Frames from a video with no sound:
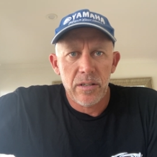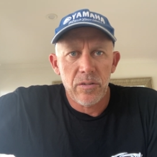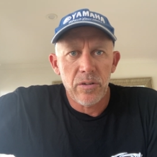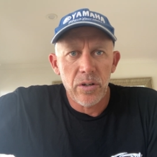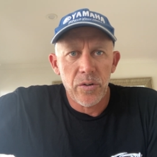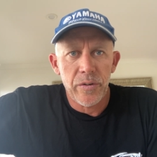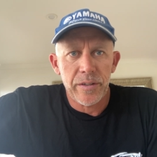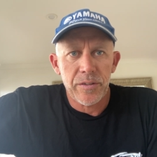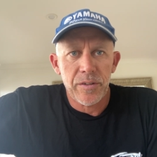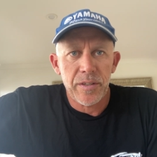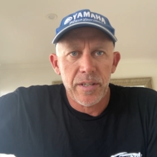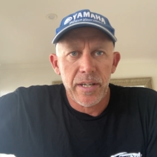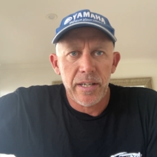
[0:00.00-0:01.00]
luring
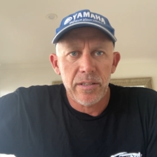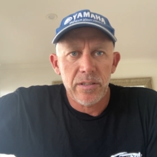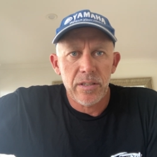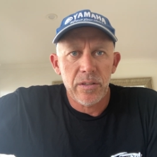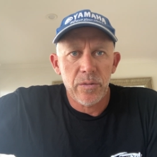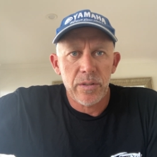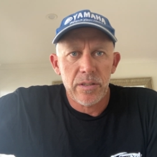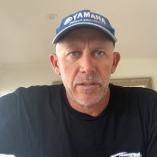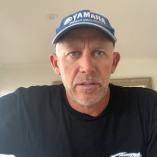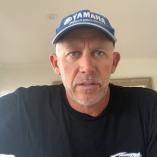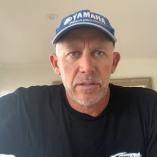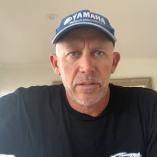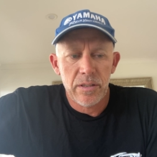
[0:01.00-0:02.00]
during the day too, which
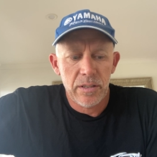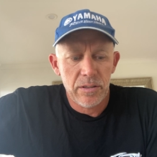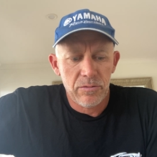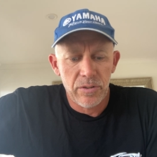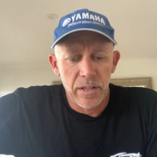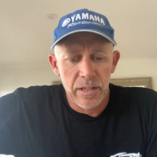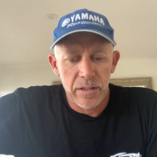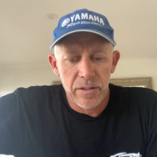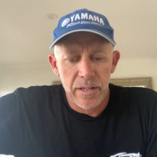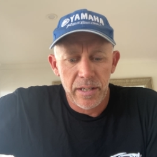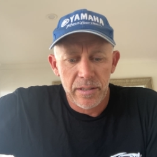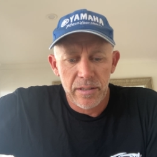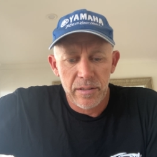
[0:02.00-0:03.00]
he's really good
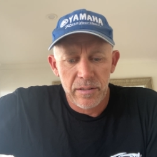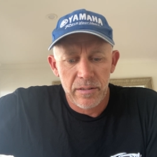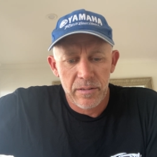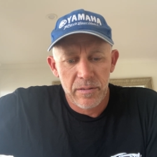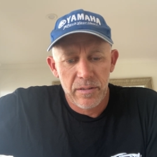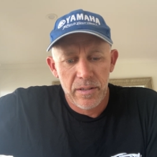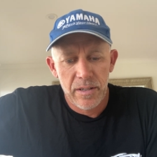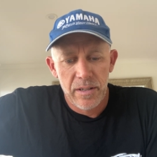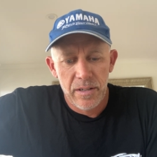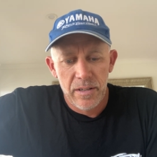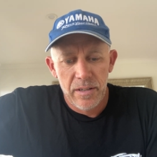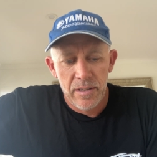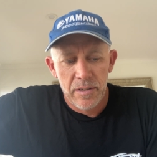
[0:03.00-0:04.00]
at and
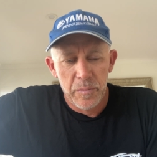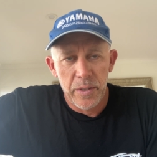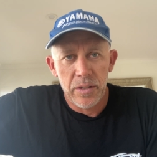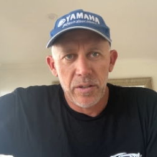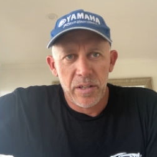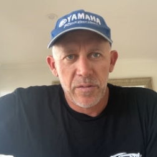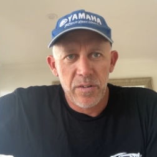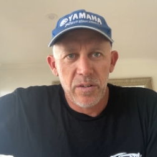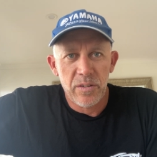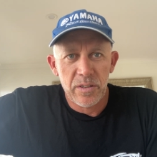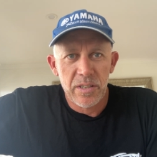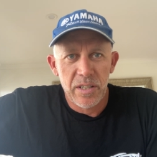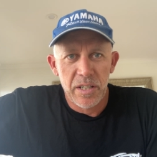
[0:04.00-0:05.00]
been doing it for a
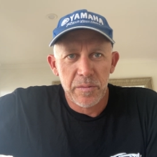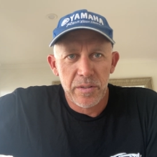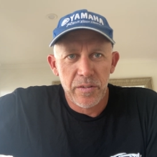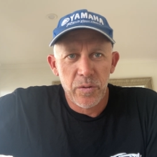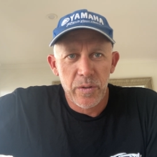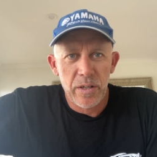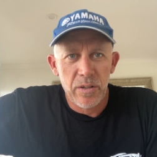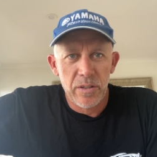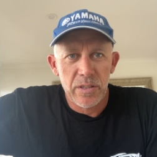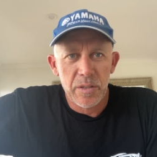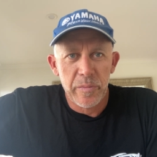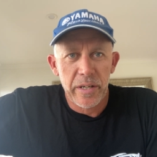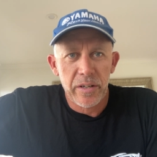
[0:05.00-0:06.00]
long time. So if you want to learn
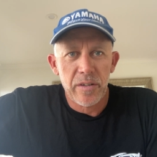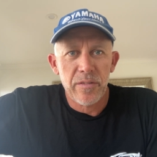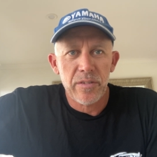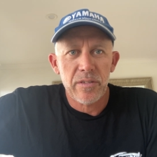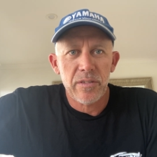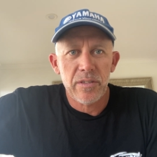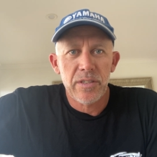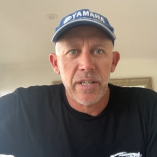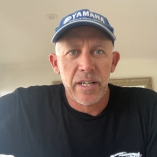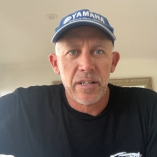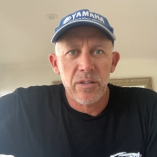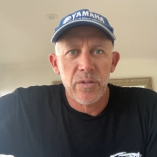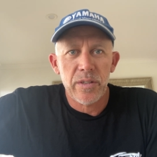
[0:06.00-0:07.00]
some mangrove
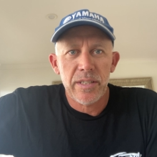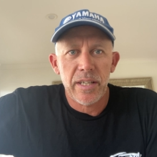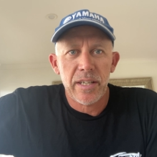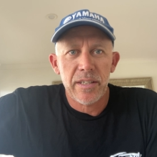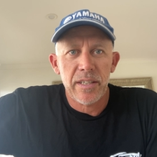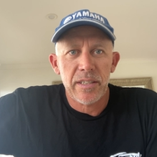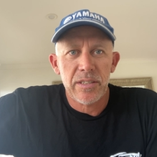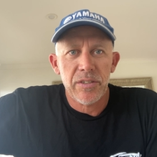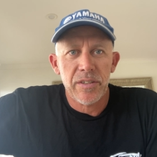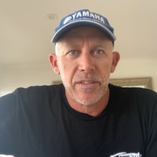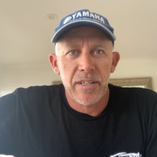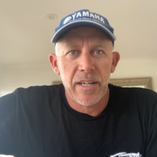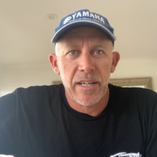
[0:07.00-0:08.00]
jack lure techniques
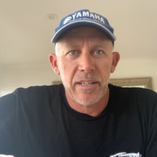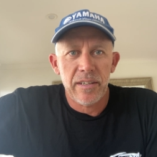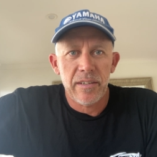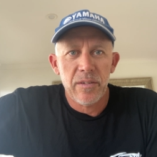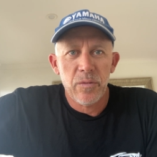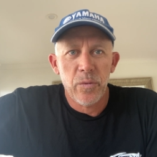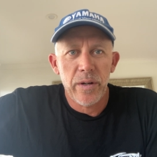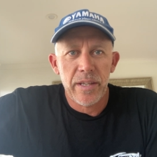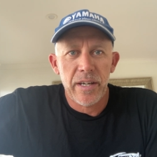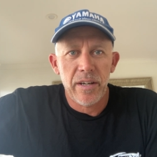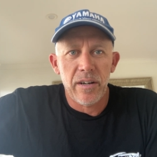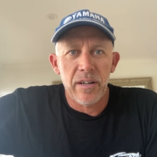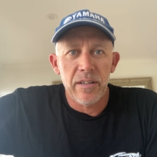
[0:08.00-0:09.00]
during the day and where
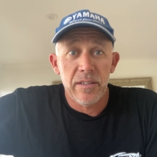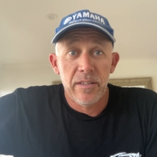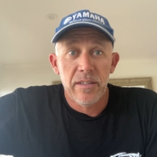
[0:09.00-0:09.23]
they are,